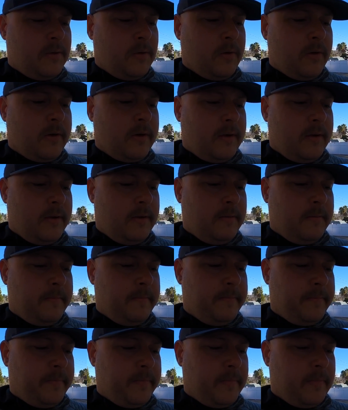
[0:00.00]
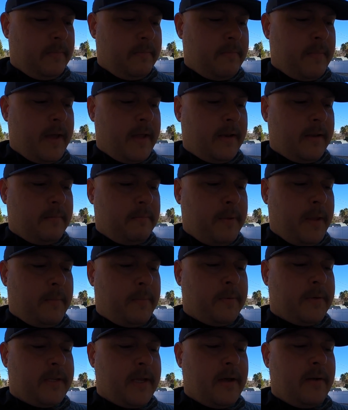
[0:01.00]
Torque-Matic
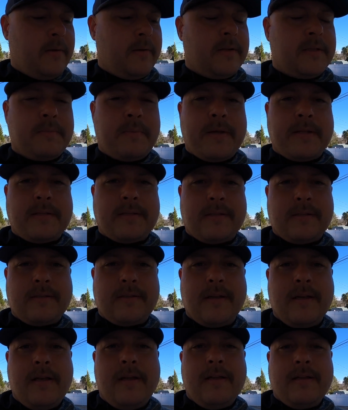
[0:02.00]
paper towel dispensers.